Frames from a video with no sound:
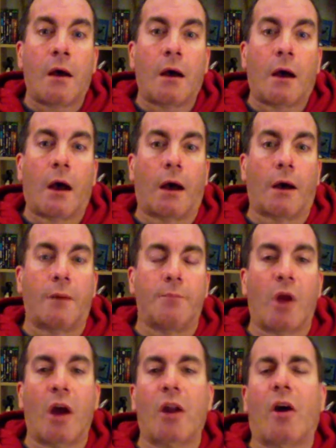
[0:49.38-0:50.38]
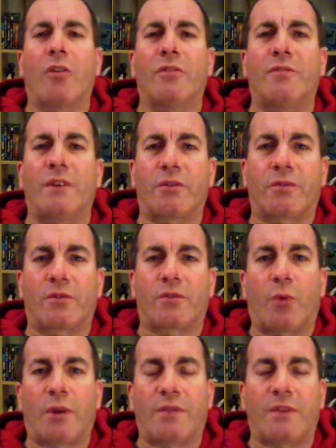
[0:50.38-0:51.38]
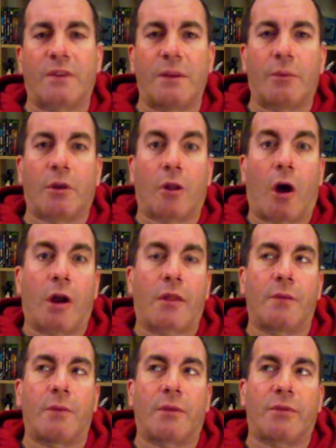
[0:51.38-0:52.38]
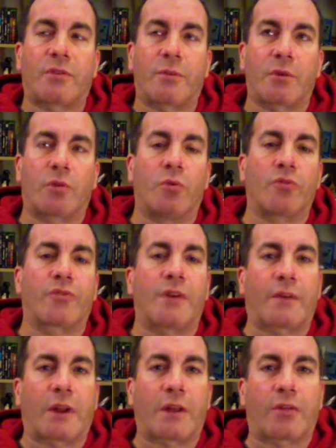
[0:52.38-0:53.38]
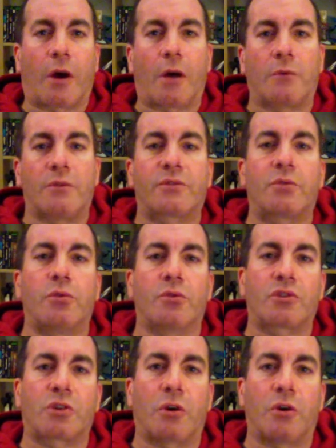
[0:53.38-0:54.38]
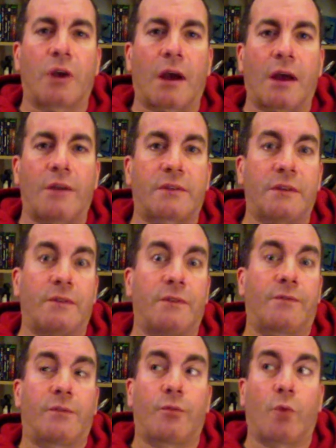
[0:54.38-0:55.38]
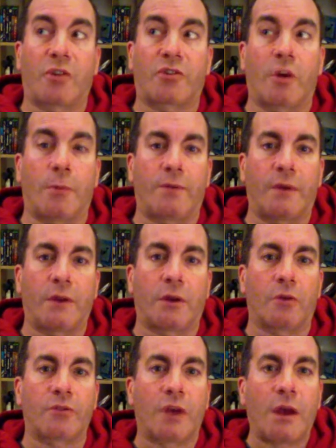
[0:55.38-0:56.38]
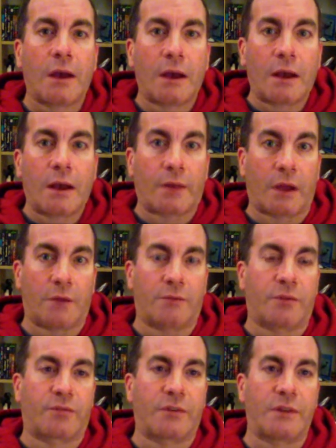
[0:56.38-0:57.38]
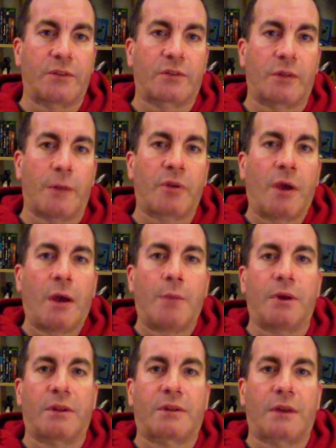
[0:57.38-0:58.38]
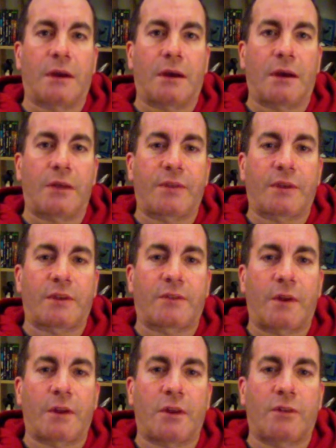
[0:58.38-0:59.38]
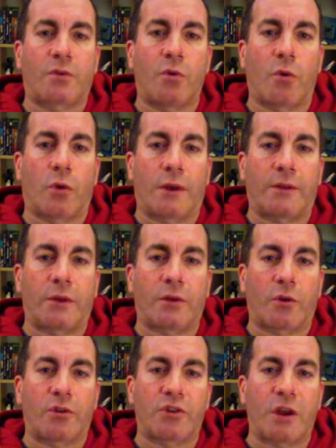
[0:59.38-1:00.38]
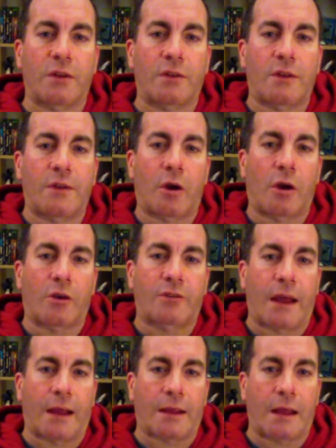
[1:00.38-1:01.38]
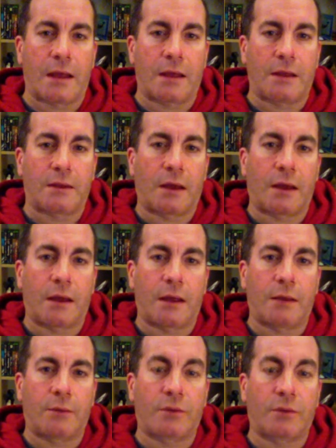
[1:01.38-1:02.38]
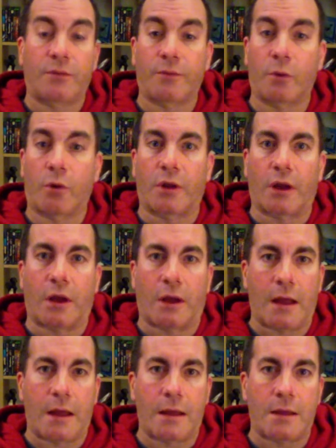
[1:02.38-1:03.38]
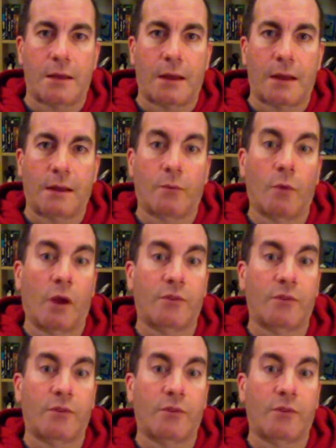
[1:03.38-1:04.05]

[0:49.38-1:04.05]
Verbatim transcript: um, not all the videos for 2015, but a lot of them, and some of the cool stuff that I thought was cool to show you guys. Even if you watched all my videos, then you've seen these clips. But uh, I think it's funny, it's cool, and I didn't go to jail, I didn't have a heart attack, and I went to Florida, and I watched